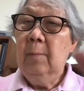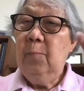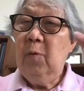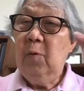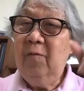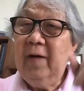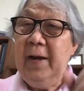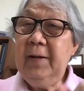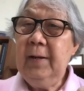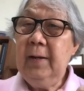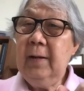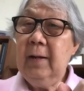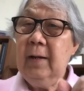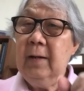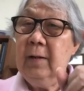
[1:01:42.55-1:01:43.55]

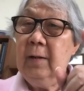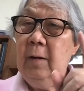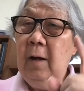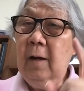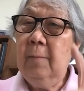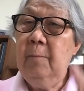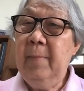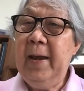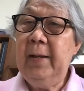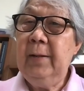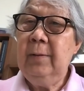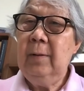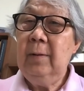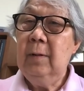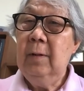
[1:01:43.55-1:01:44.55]
provided it is not
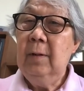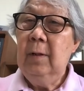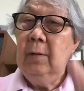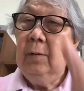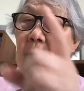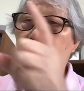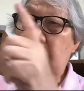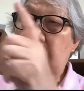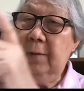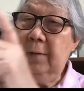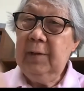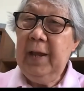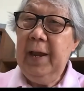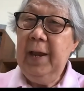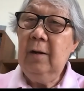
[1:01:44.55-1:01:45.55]
meant to
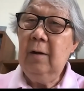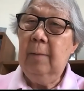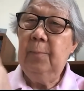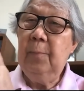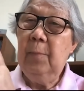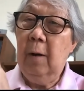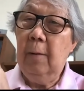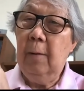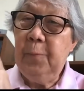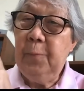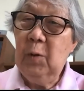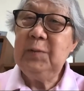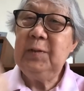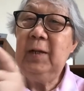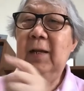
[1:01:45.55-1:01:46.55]
contain or
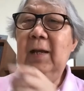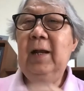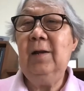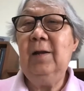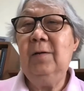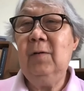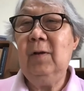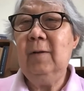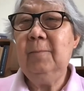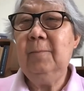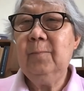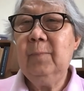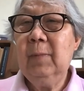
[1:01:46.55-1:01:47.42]
oppose any country.